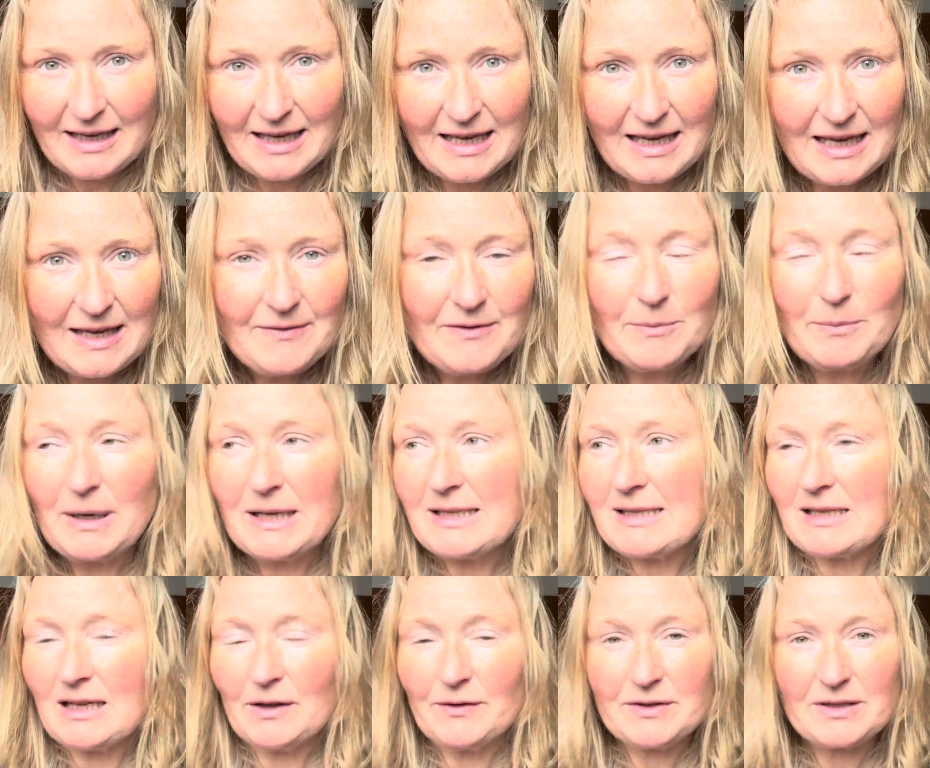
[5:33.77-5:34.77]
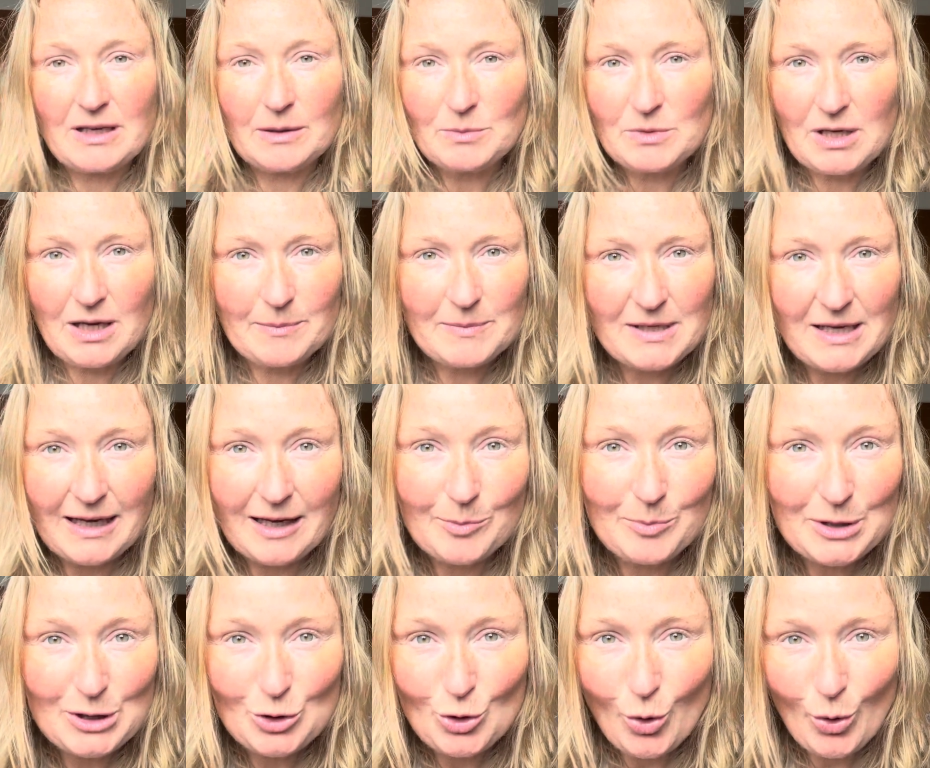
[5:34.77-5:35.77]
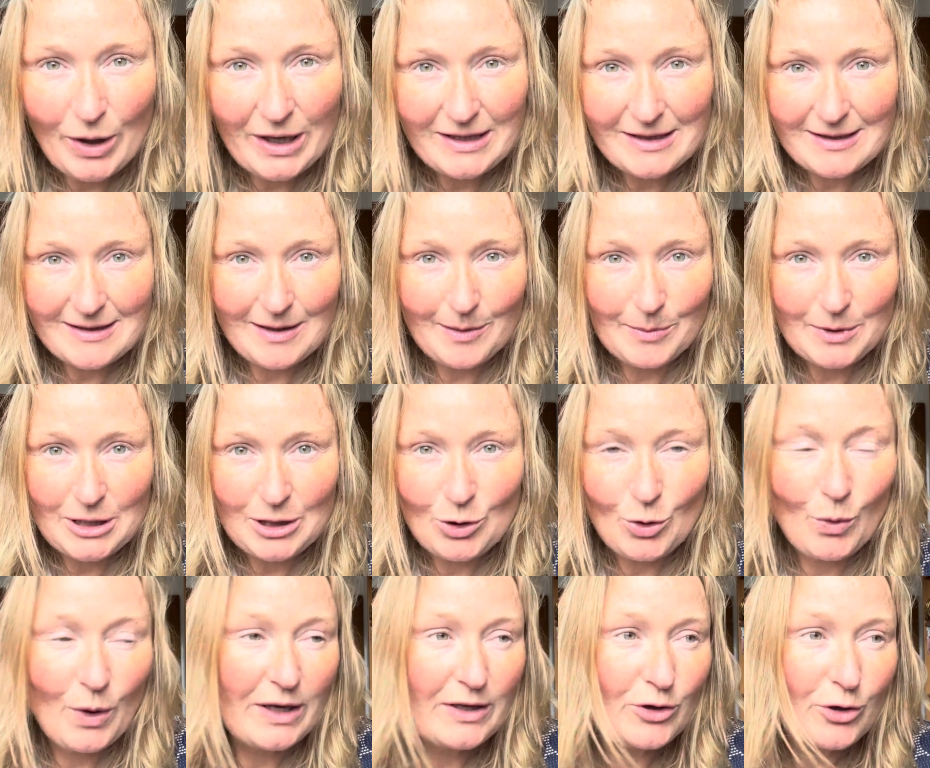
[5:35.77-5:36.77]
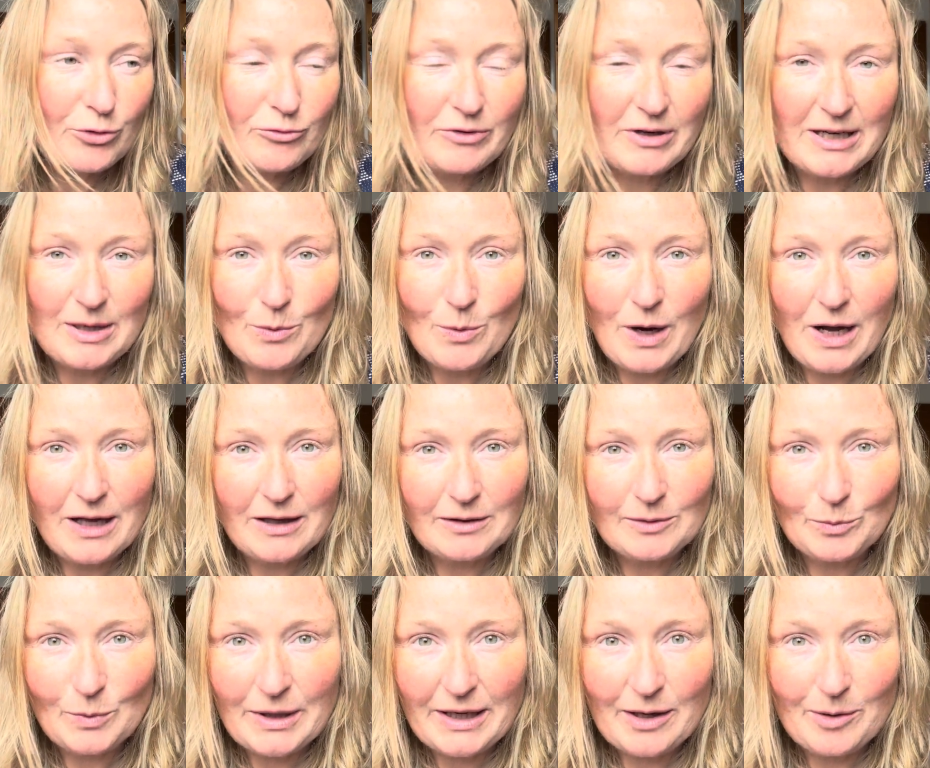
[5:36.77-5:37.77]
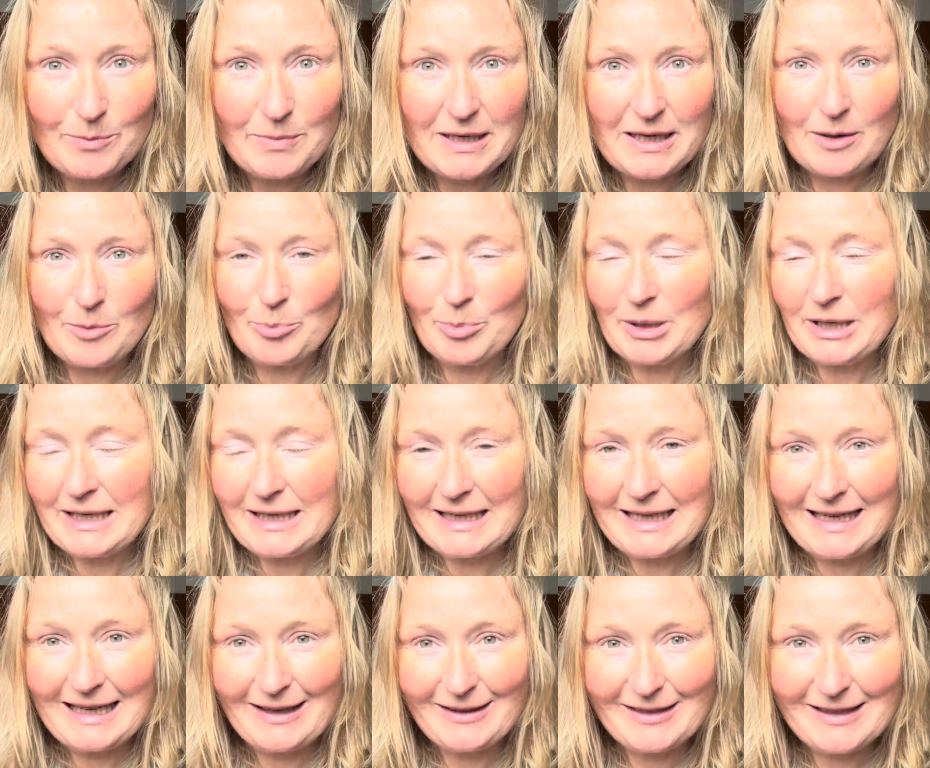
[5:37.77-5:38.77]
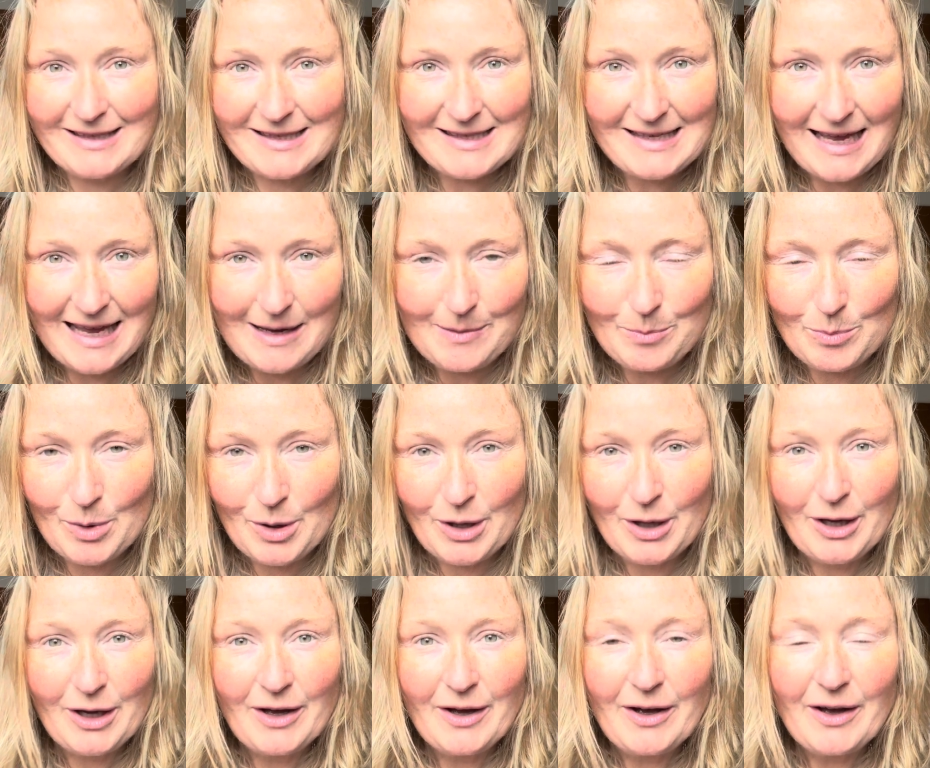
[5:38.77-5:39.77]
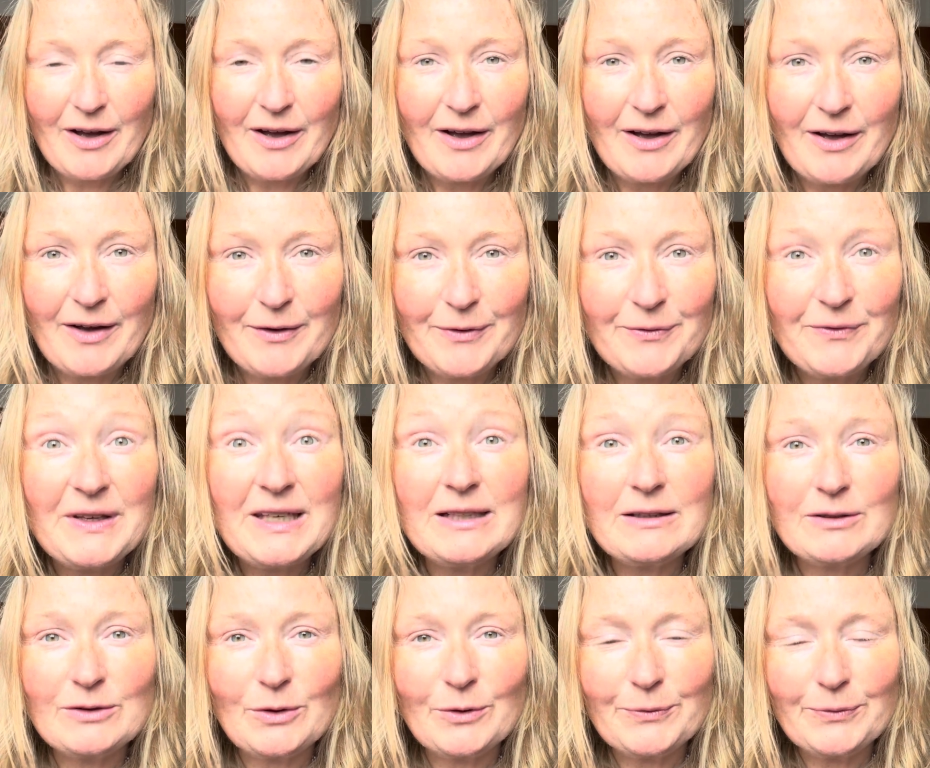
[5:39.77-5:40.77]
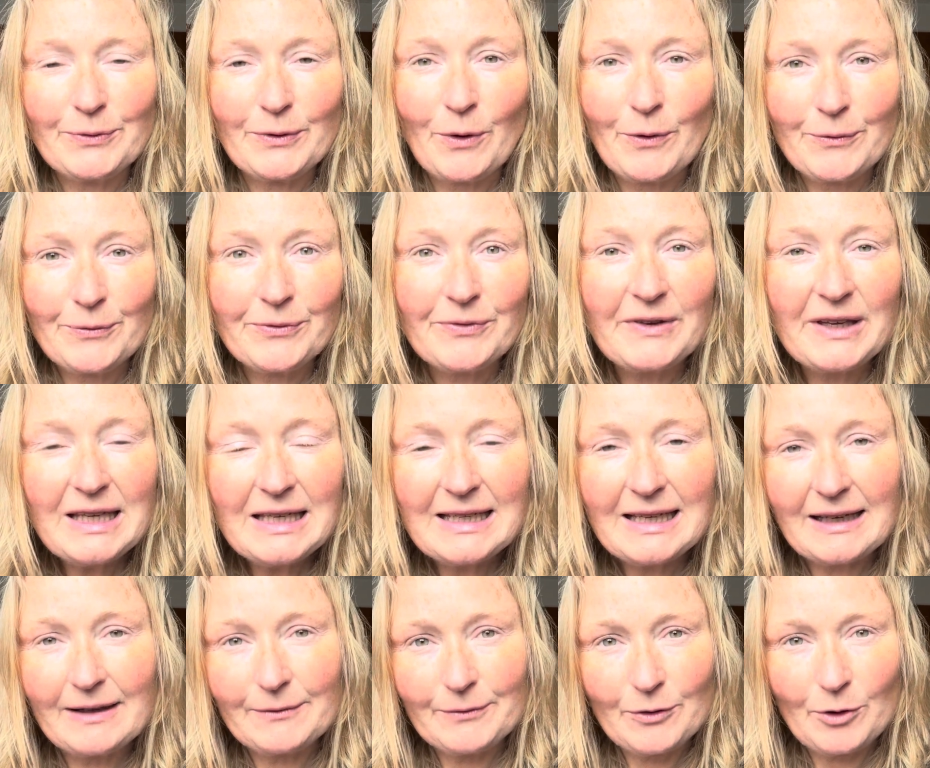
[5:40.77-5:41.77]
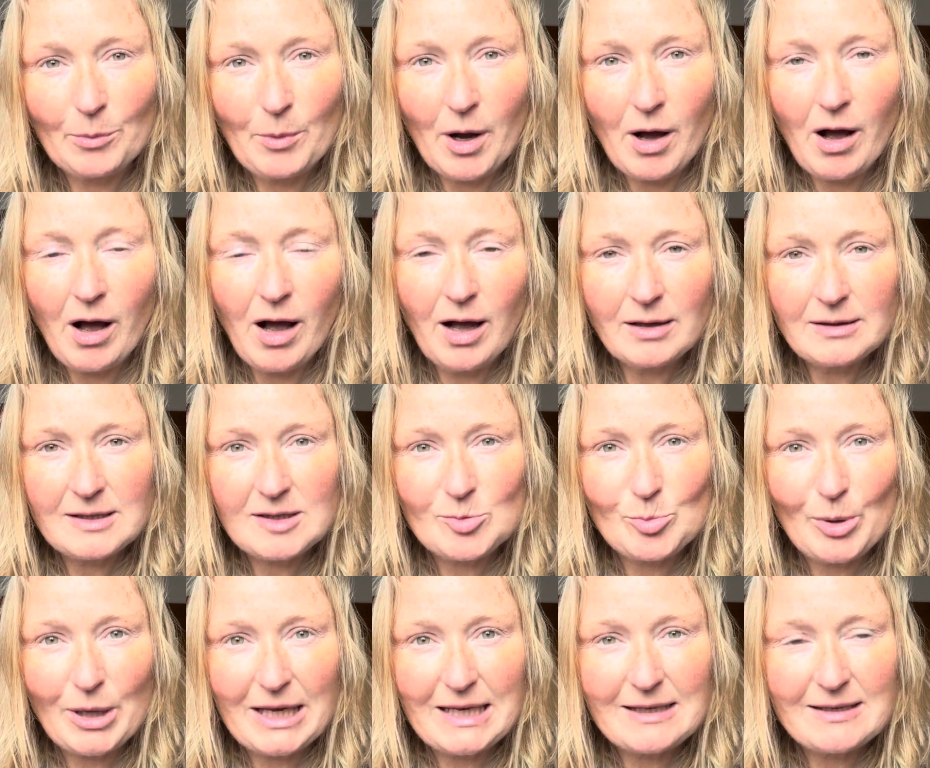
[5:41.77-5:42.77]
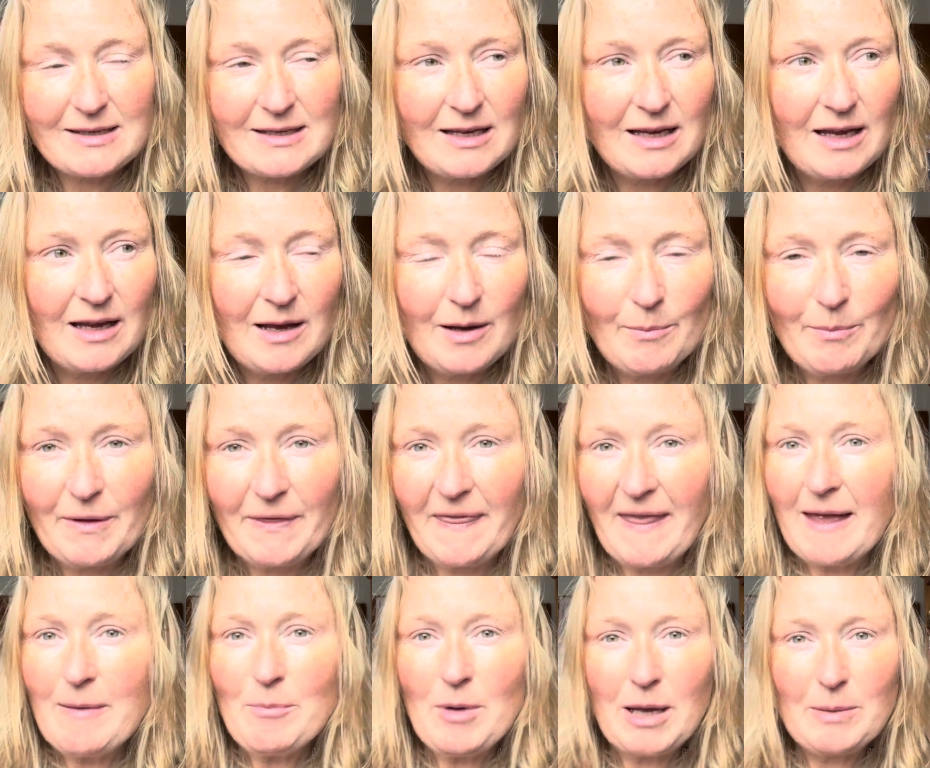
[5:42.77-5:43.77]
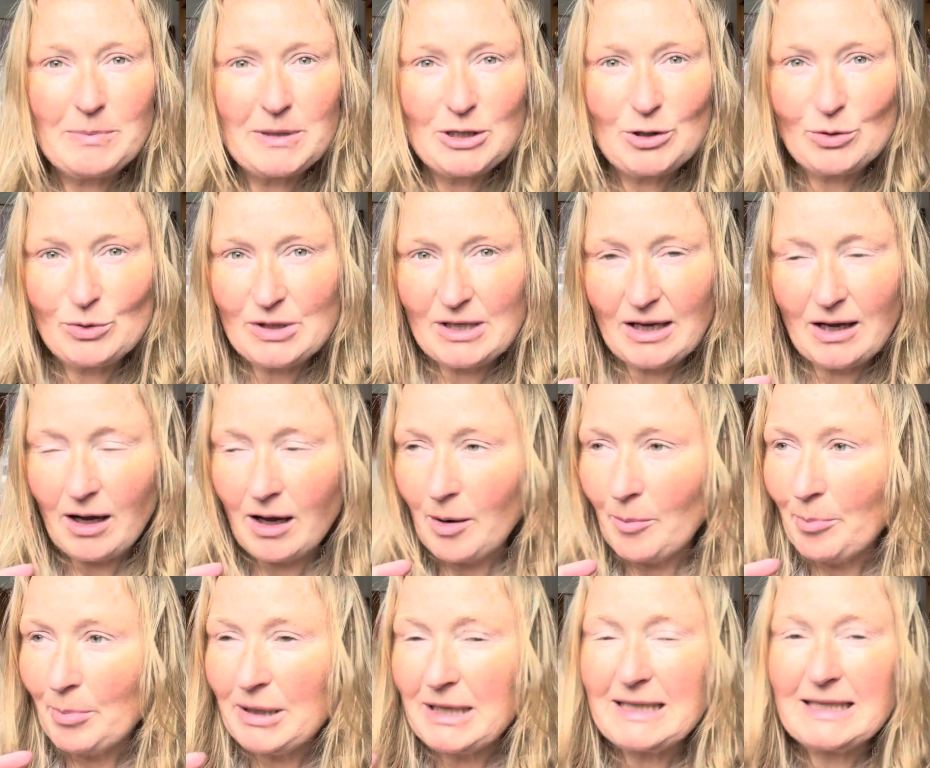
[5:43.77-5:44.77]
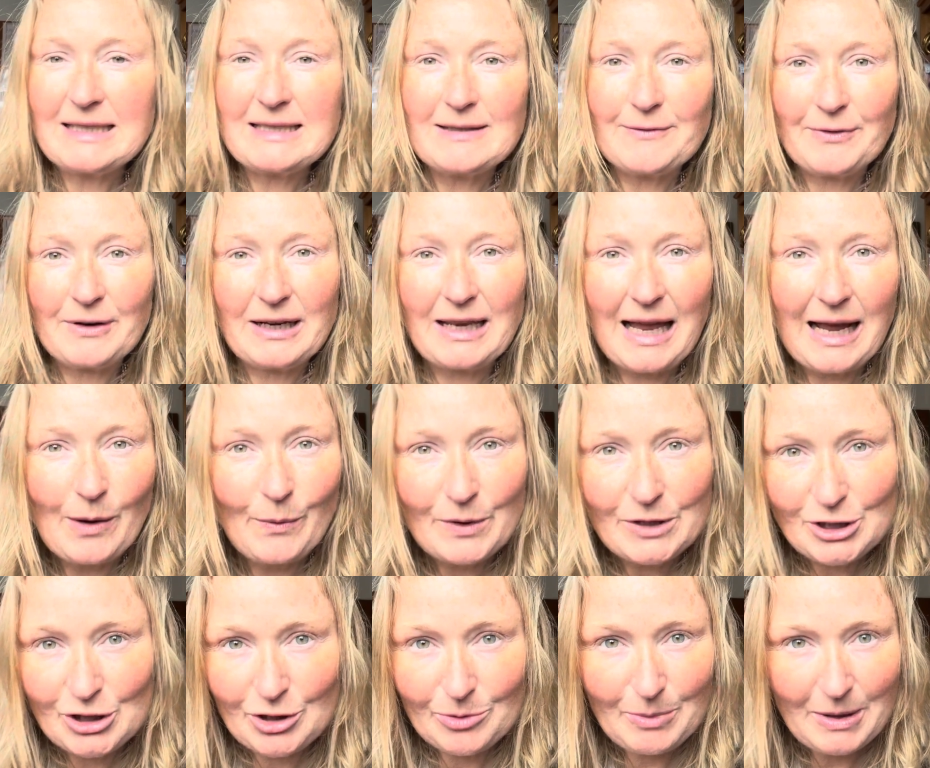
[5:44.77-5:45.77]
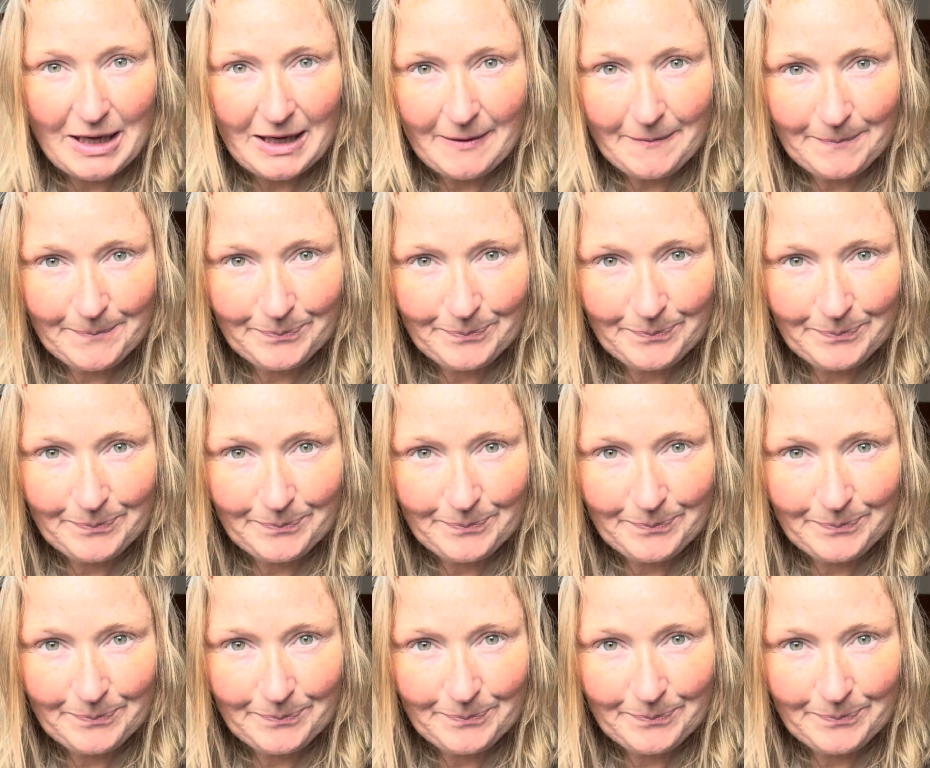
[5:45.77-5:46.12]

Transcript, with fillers: even myself sometimes I can be talking to somebody who I know really well and we can be completely in the same uh, field of, of feeling from our heart space but they might be using a completely different language to me